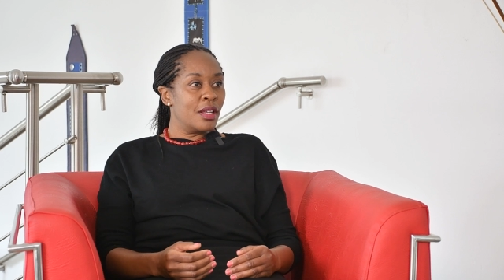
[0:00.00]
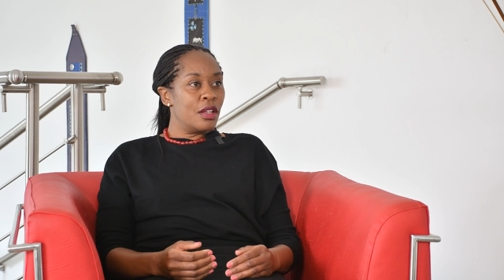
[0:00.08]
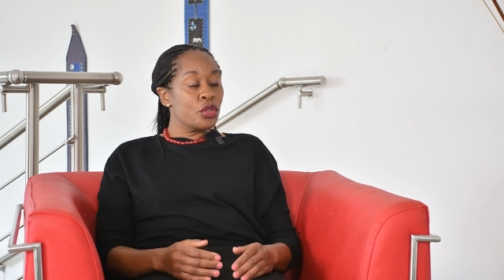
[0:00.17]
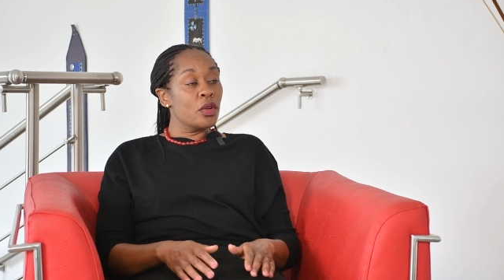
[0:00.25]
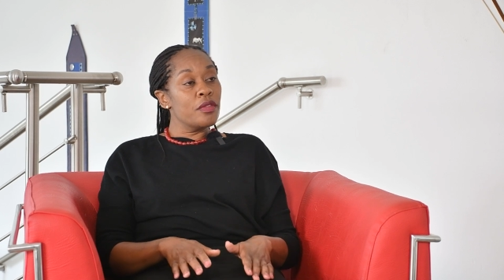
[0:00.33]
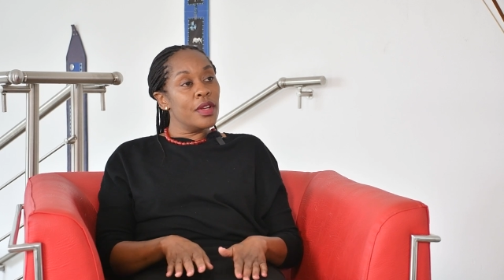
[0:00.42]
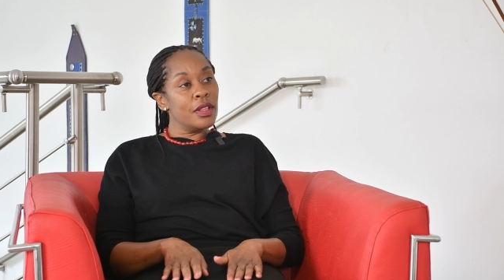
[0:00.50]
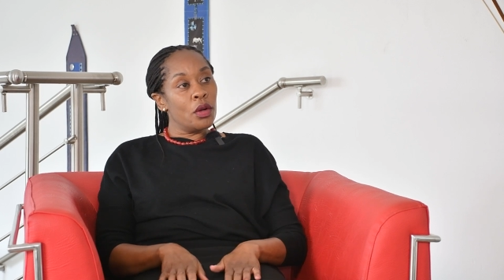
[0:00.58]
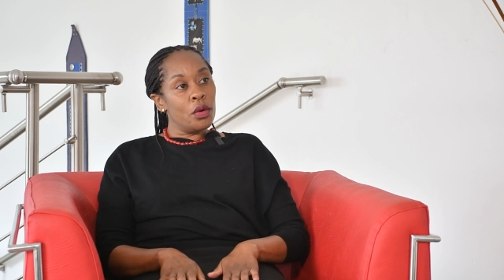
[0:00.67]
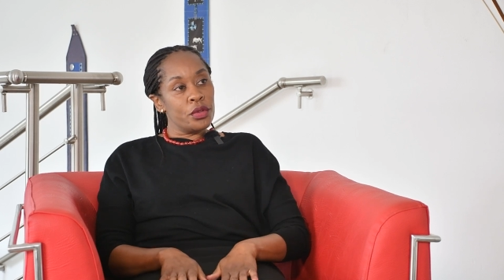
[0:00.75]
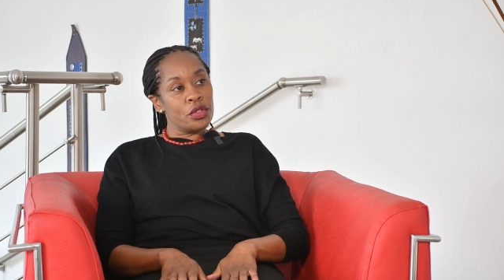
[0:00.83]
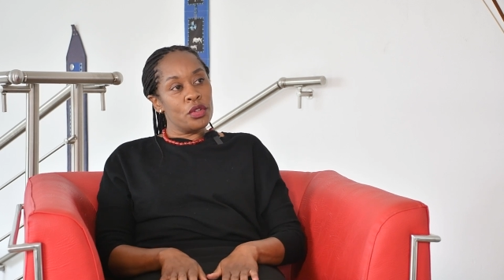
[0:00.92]
So even the
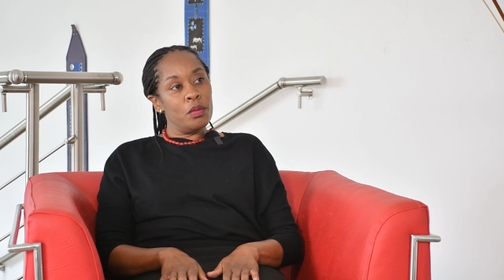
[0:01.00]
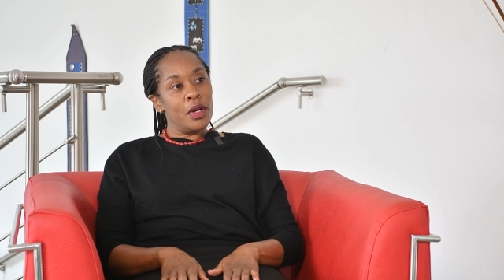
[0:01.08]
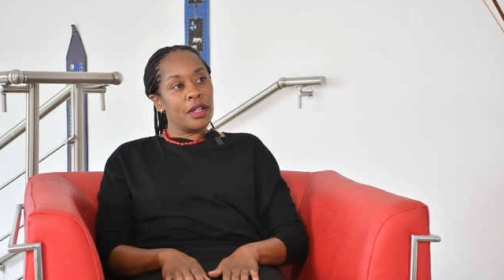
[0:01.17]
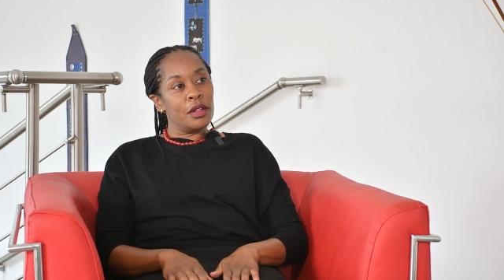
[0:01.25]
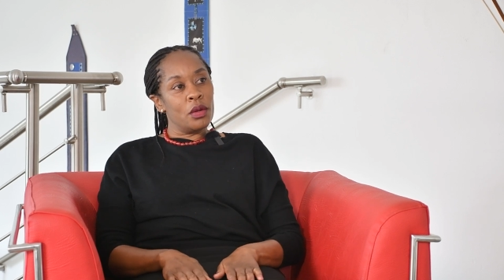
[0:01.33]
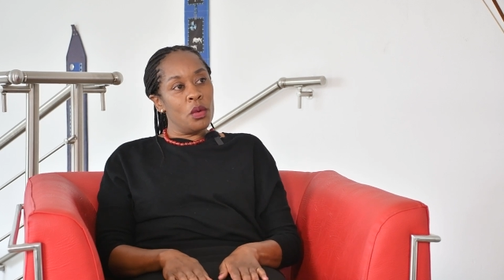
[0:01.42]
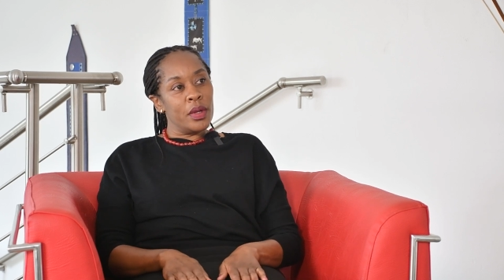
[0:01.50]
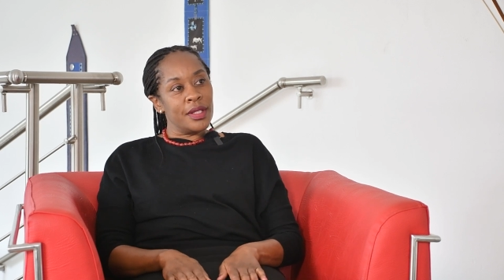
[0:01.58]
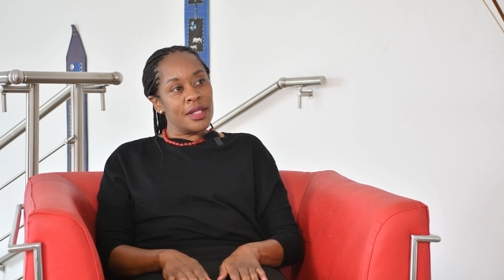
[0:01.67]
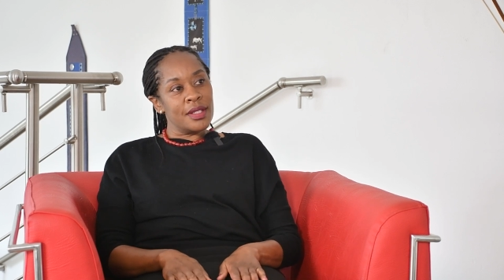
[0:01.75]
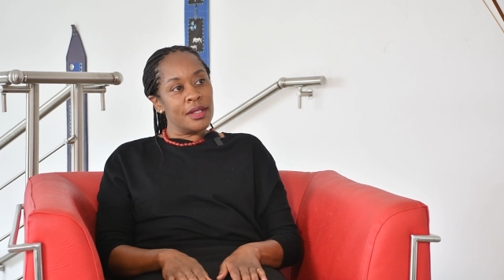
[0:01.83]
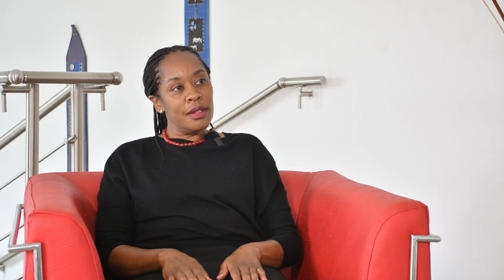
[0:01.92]
consumer can go
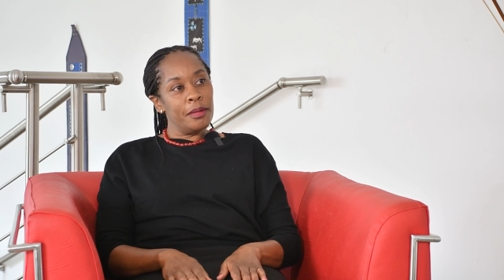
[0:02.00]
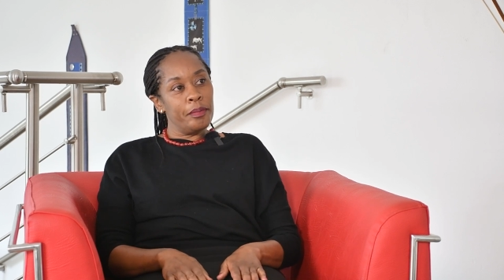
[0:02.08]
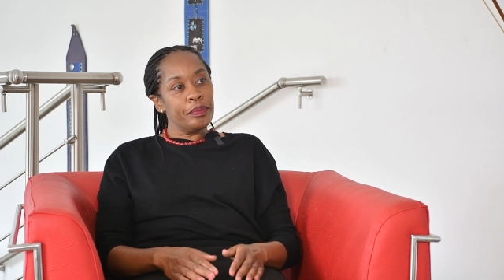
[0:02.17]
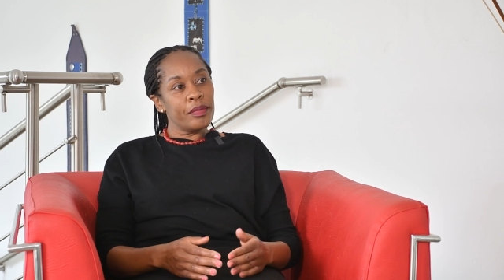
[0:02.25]
and see,